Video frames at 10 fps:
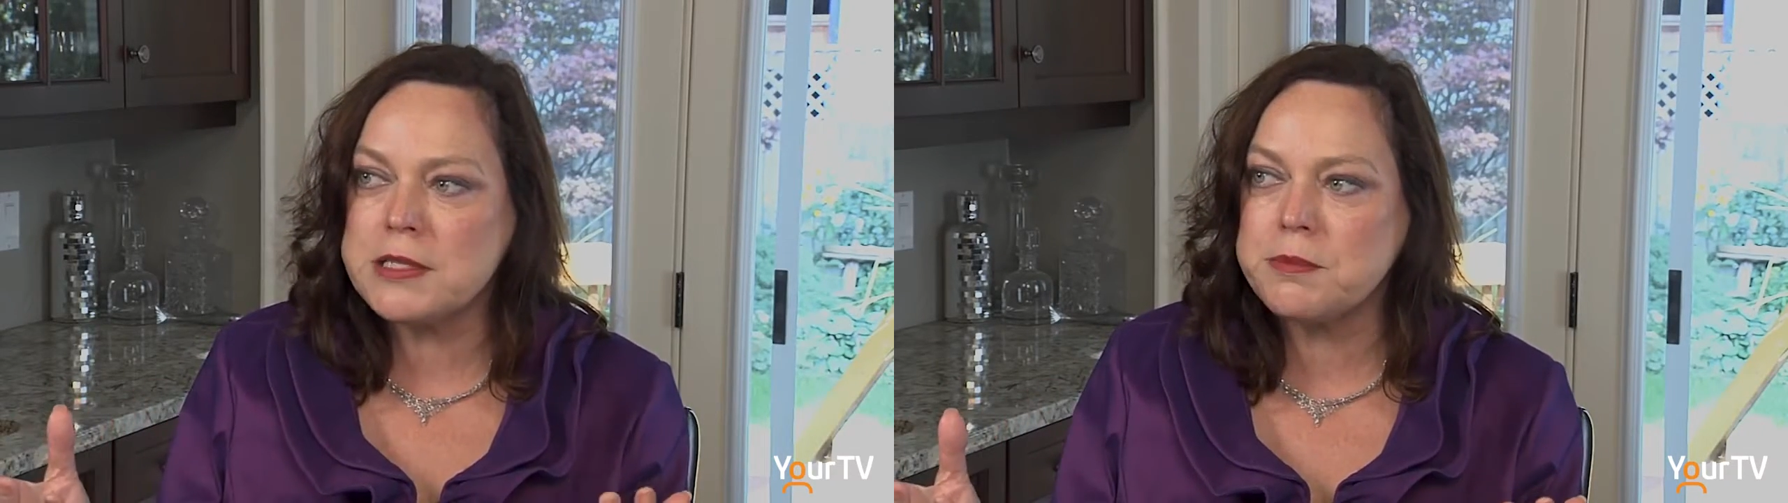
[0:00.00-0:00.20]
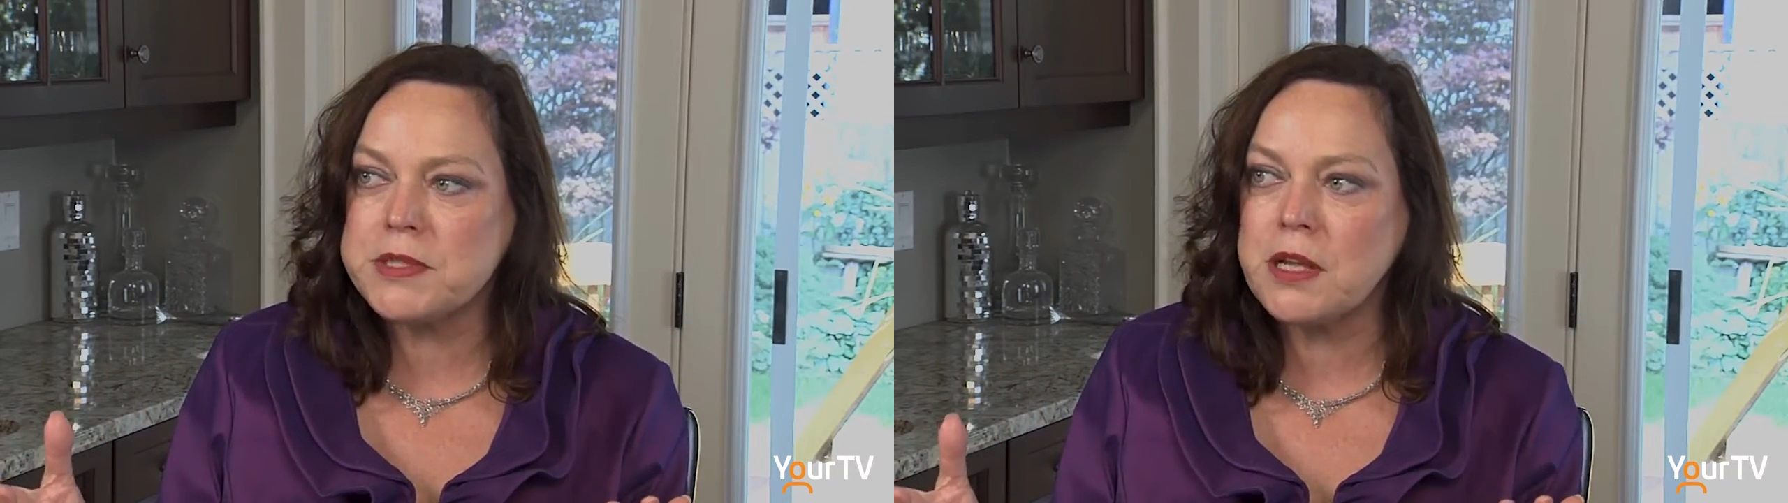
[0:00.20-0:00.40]

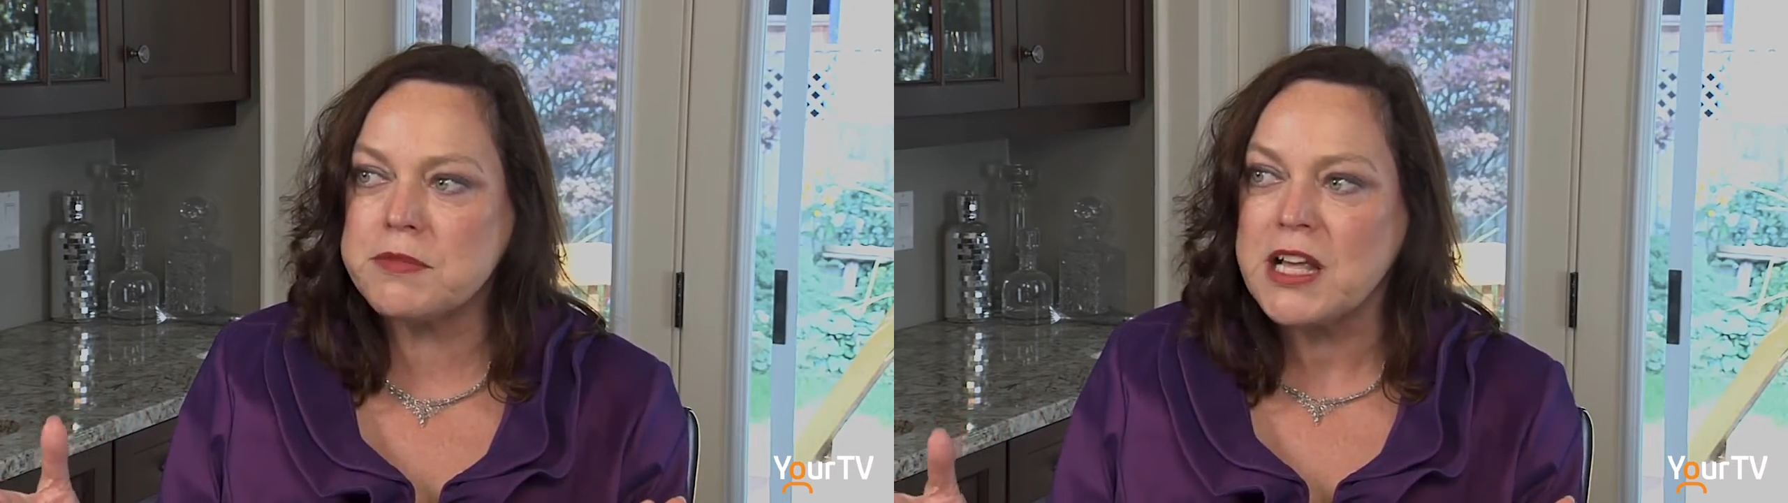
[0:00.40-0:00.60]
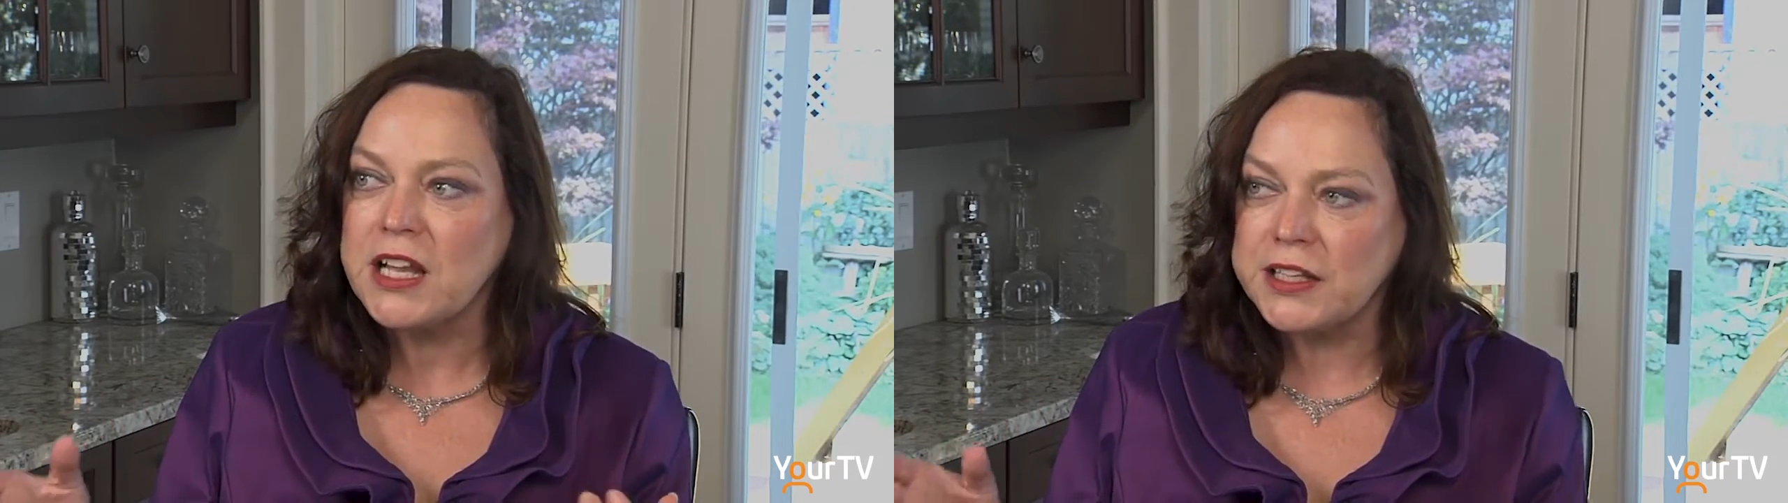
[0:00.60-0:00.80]

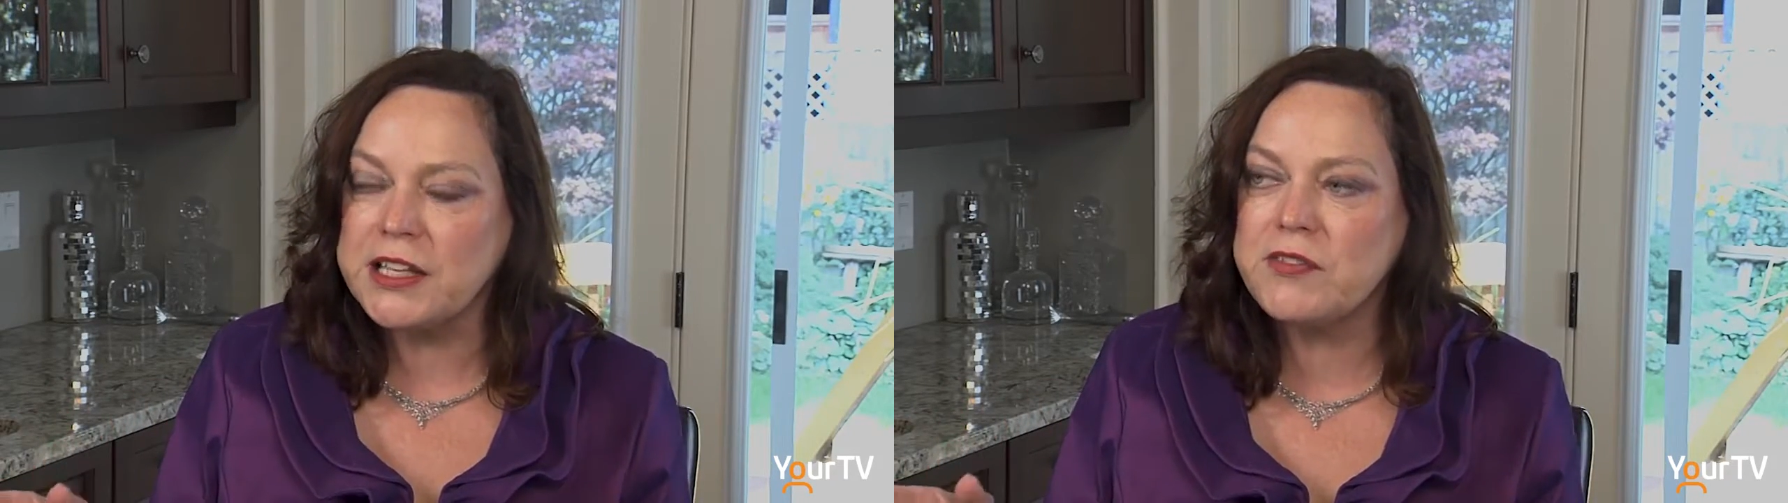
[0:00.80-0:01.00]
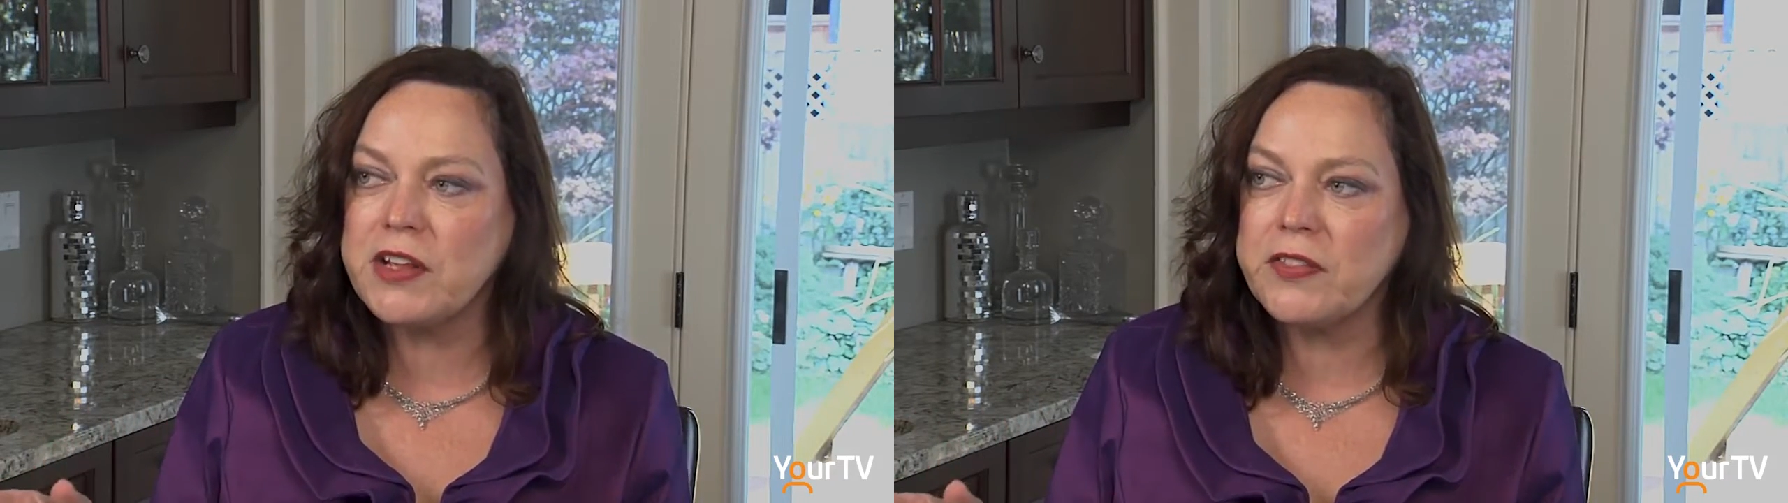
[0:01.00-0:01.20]
themselves
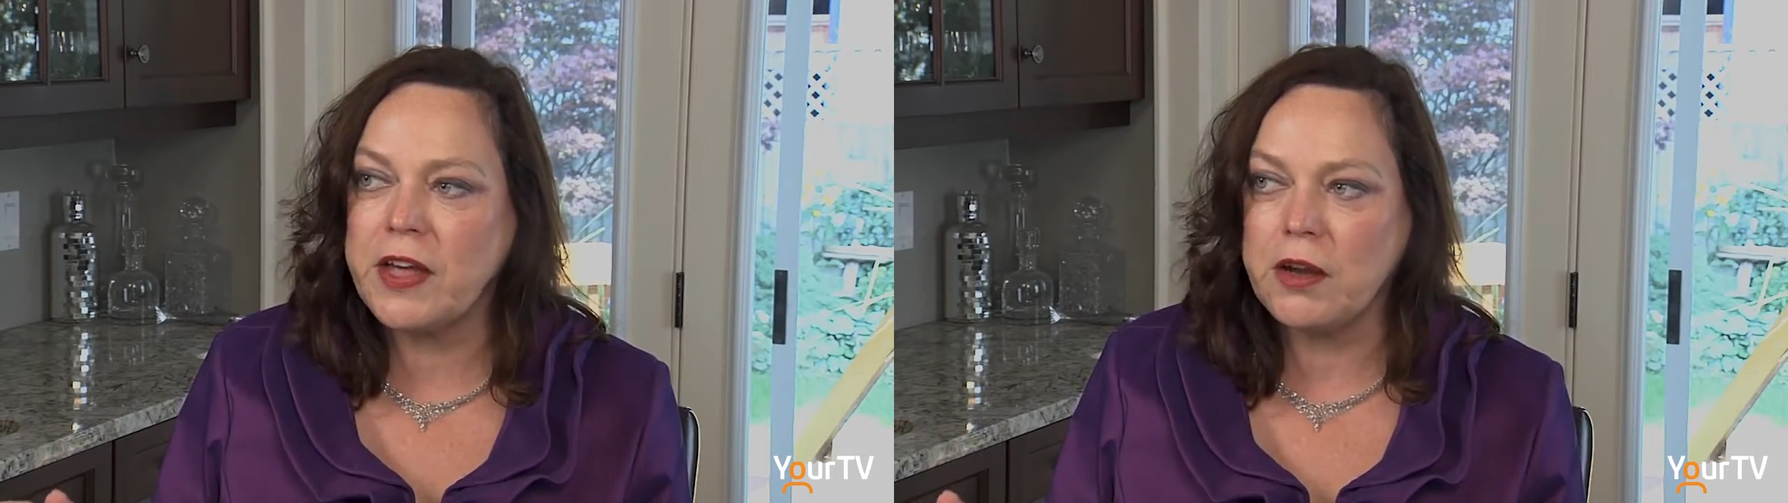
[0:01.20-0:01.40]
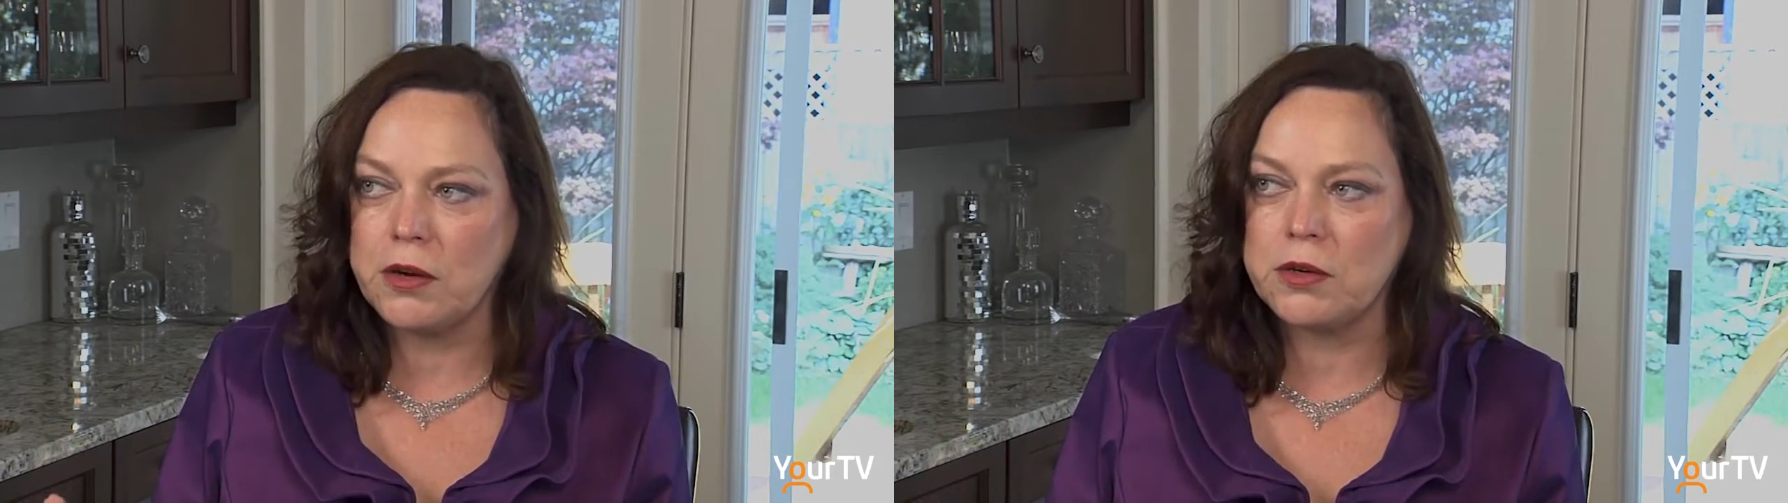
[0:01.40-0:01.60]
living
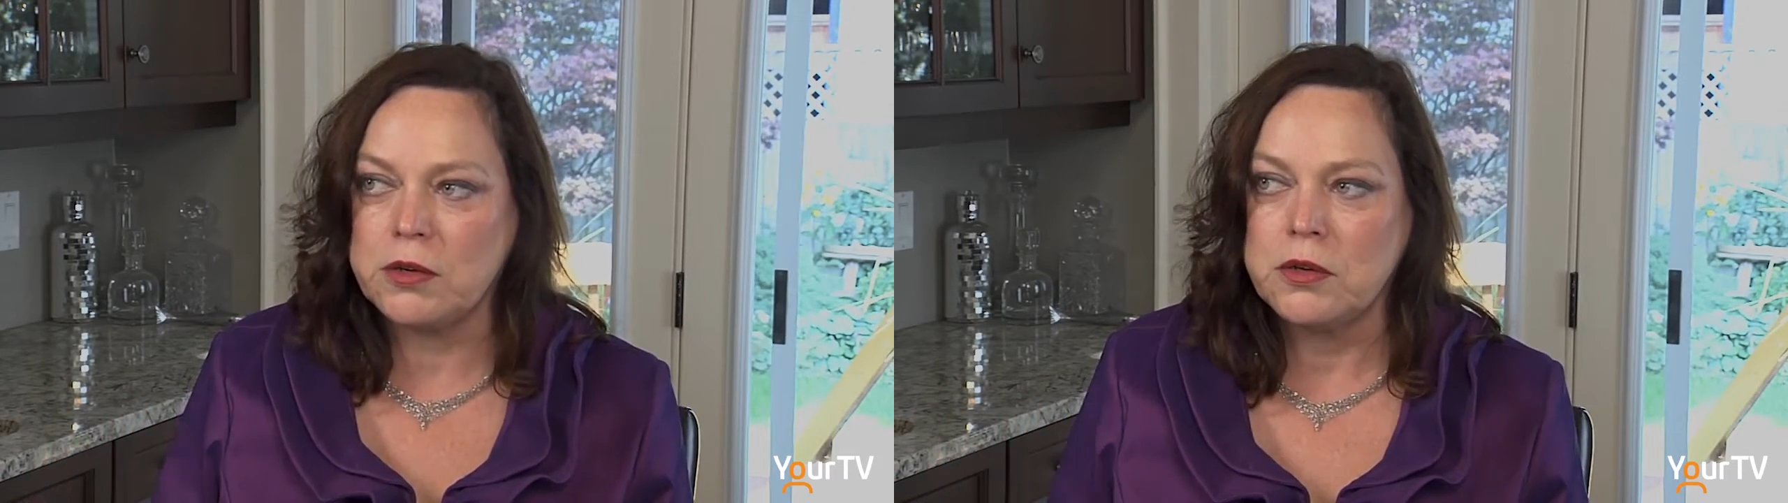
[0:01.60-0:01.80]
there.